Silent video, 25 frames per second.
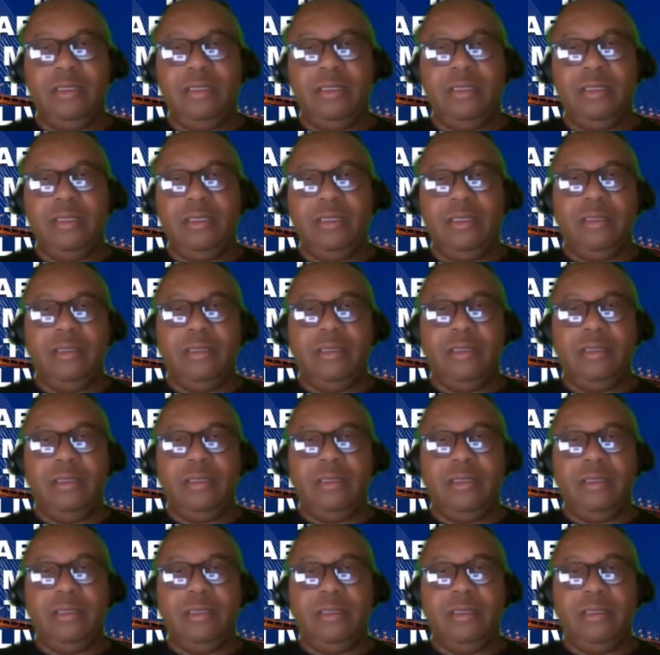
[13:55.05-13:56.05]
who has glossed
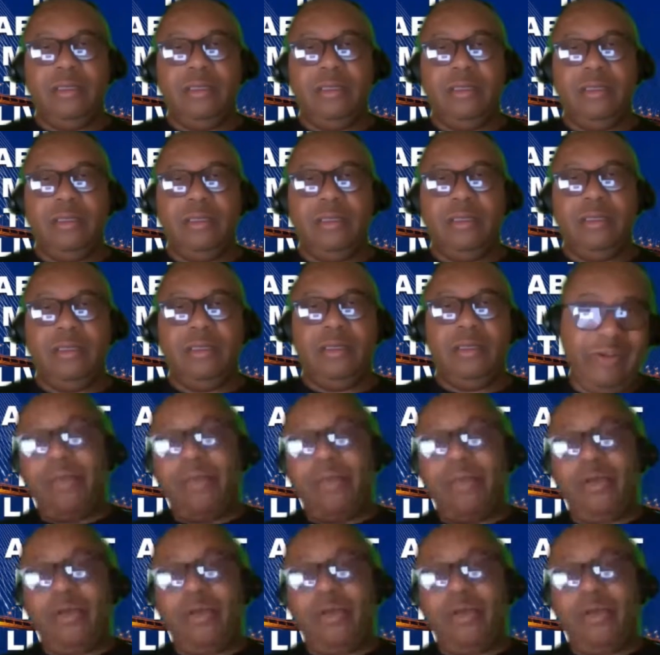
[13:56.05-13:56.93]
over that part.